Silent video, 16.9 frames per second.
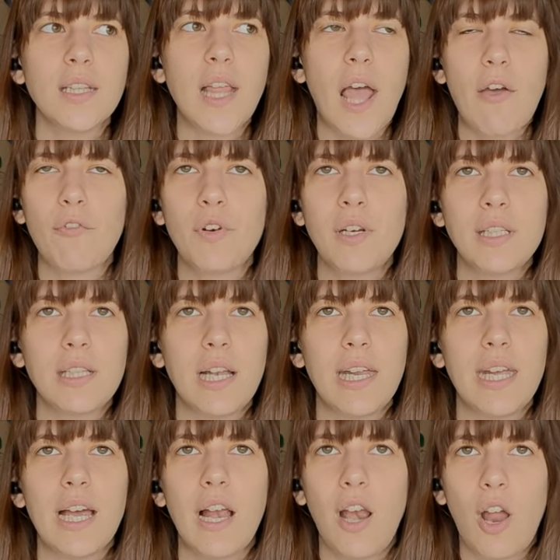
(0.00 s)

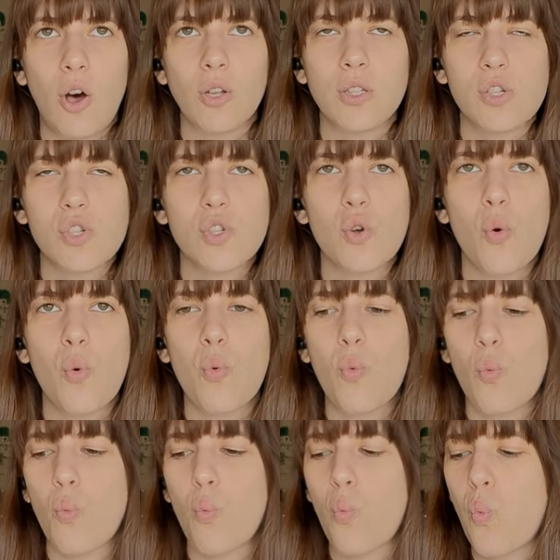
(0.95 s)
Definitely a lot.
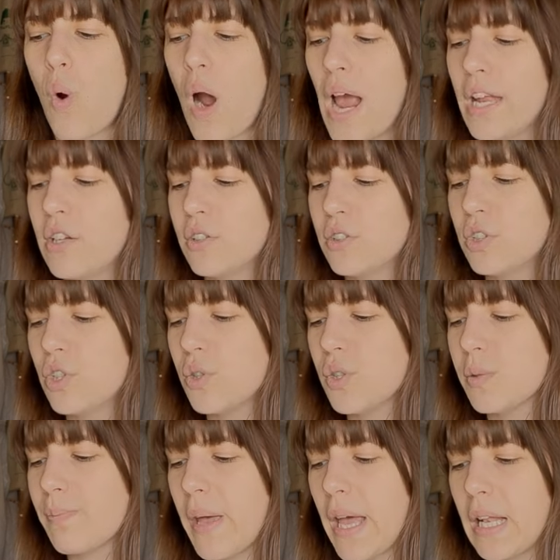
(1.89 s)
So why don't you
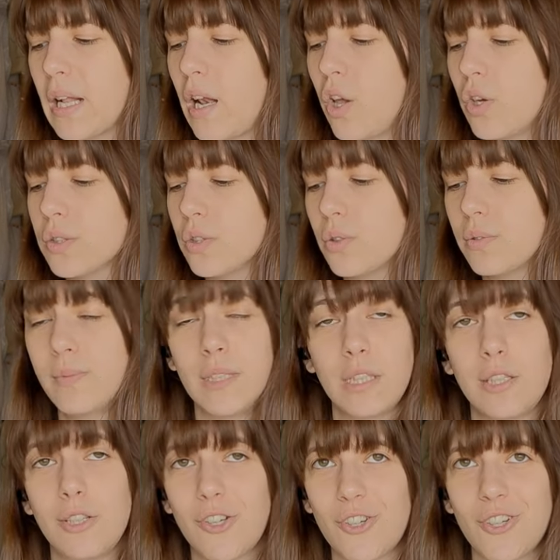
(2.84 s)
spend a lot
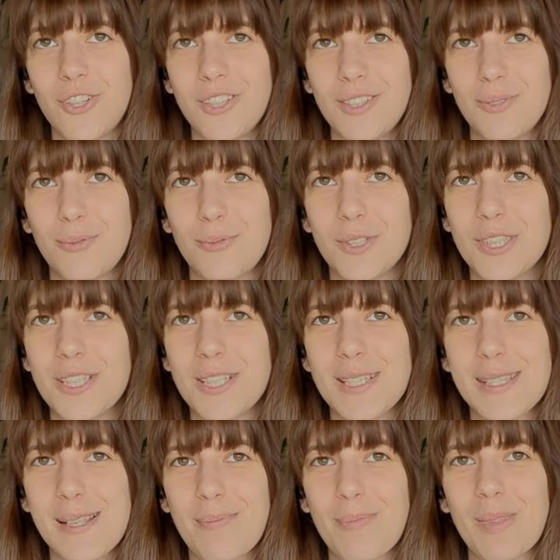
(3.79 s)
on yarn, which
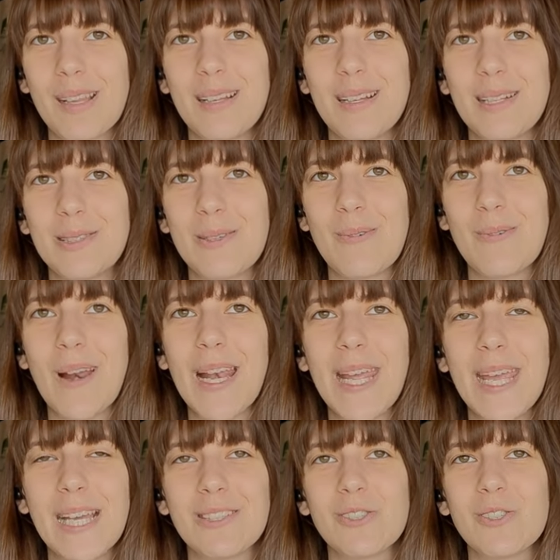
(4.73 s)
is something that you
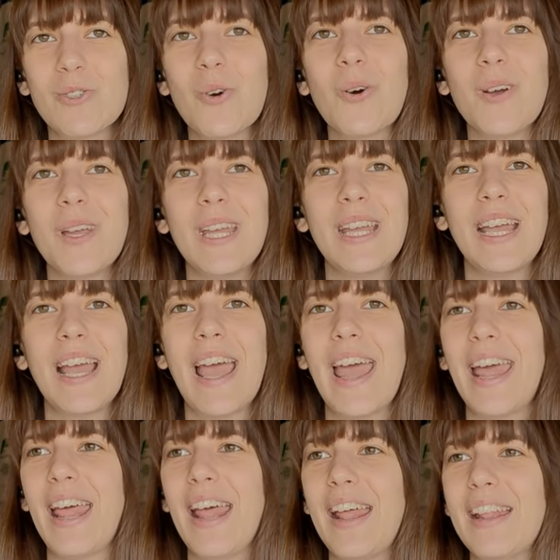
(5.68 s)
really enjoy,
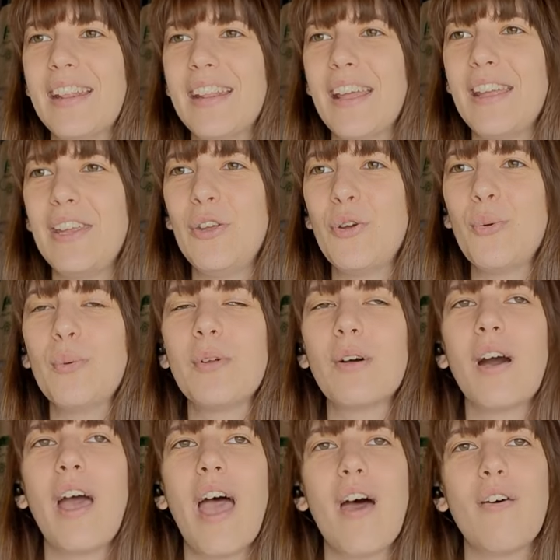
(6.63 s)
and you
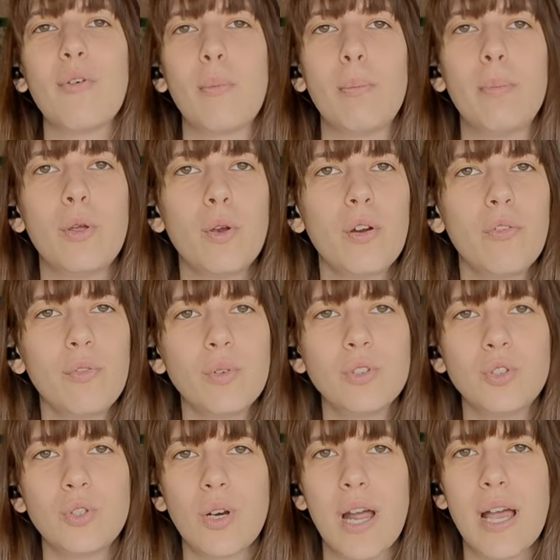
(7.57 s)
will have a
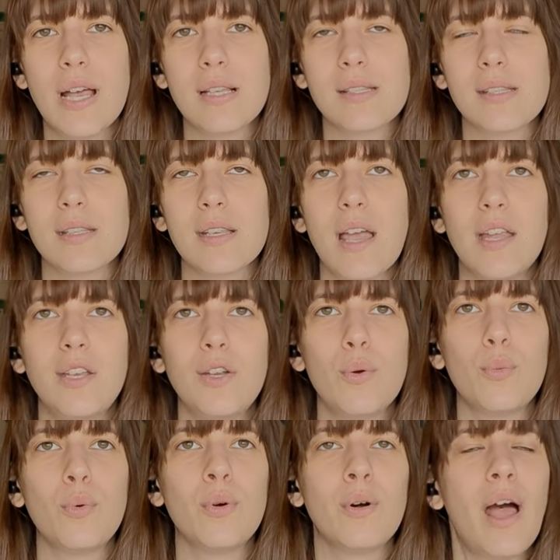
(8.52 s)
beautiful dress and
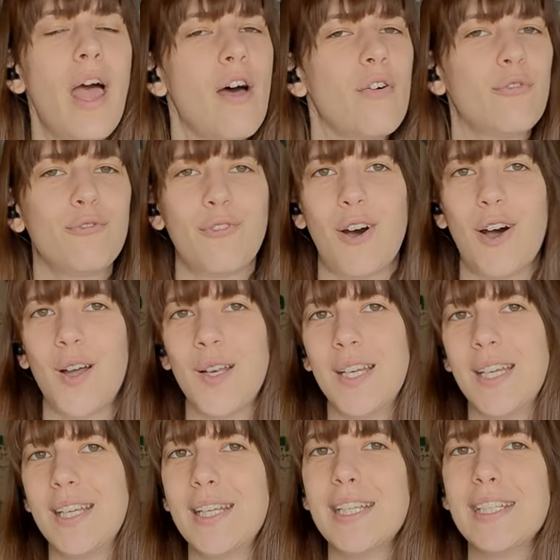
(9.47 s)
you will have
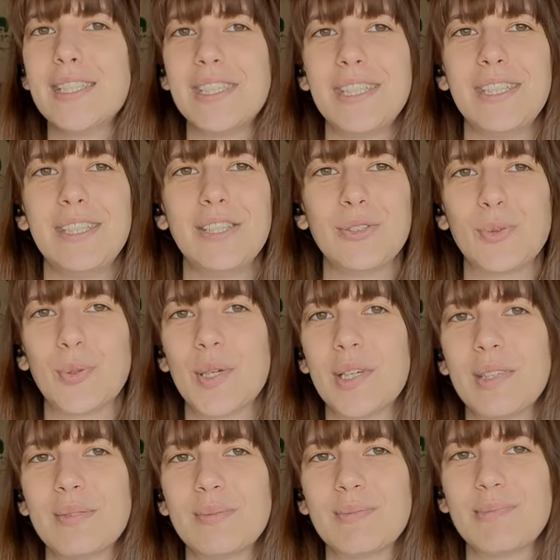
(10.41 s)
fun knitting
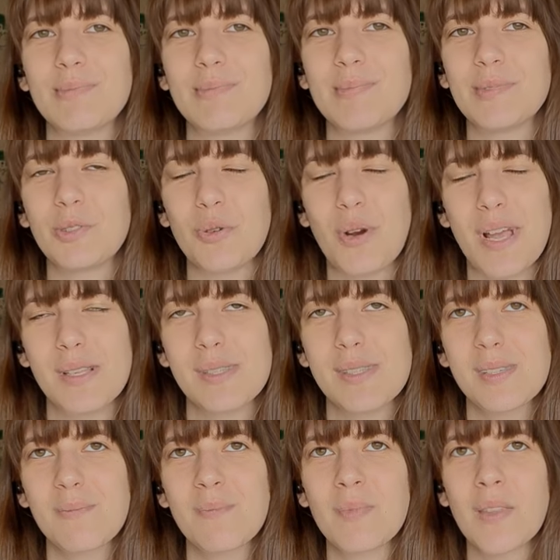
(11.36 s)
your
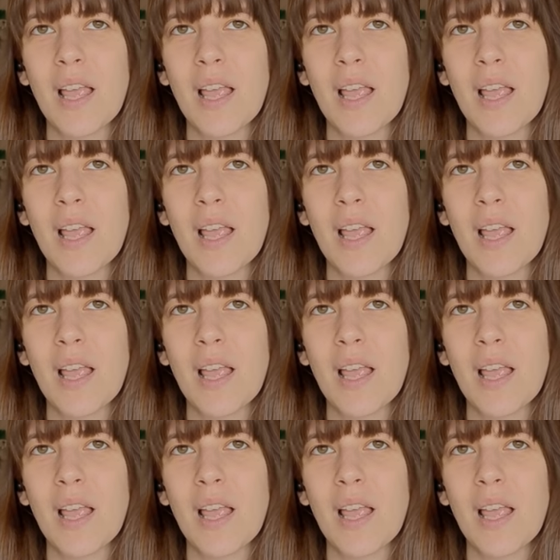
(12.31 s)
dress.